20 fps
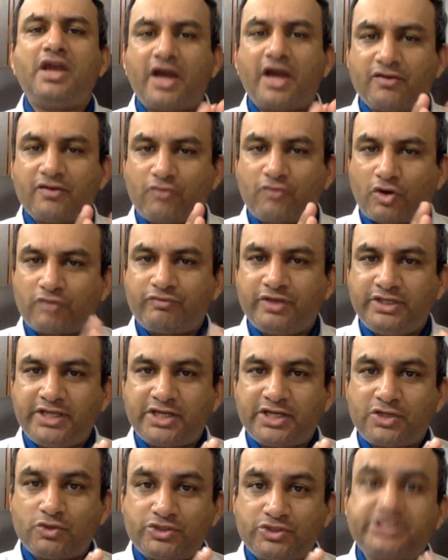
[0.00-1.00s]
and what we
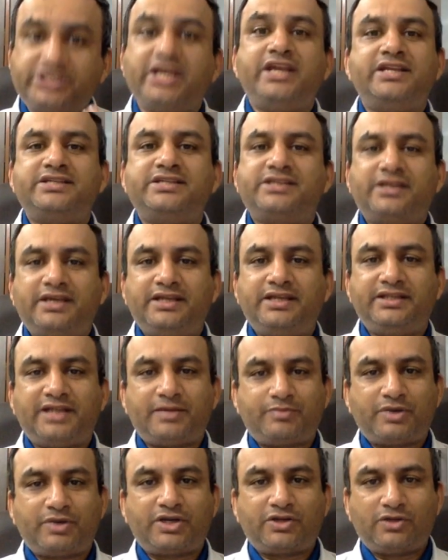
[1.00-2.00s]
need to change in
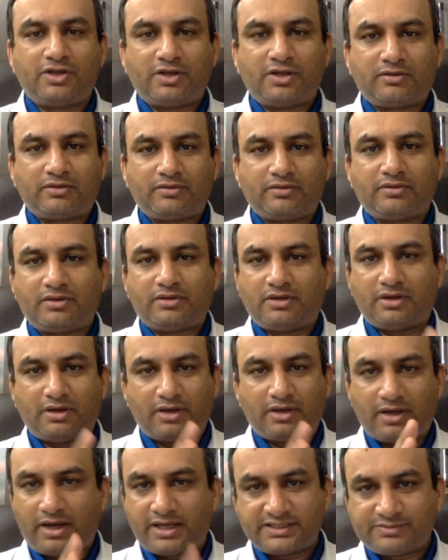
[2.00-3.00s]
that particular
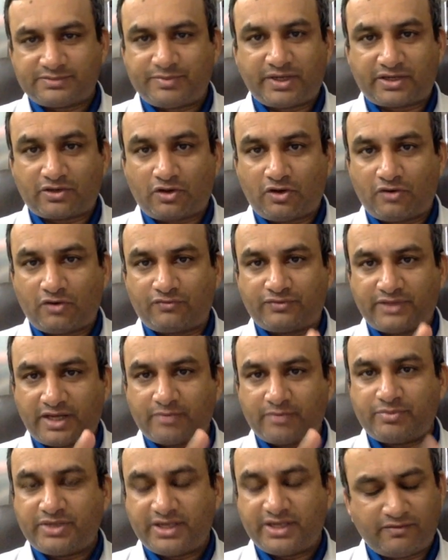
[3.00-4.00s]
aspect of
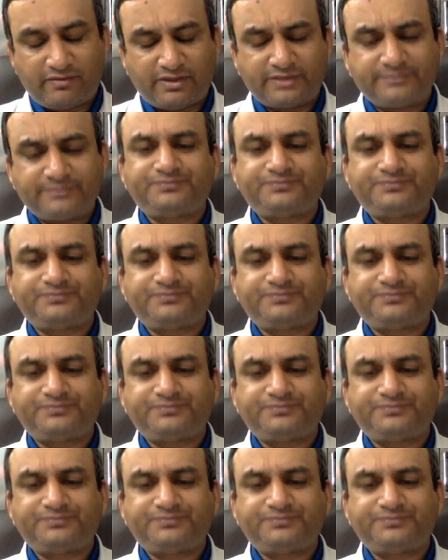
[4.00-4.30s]
that behavior.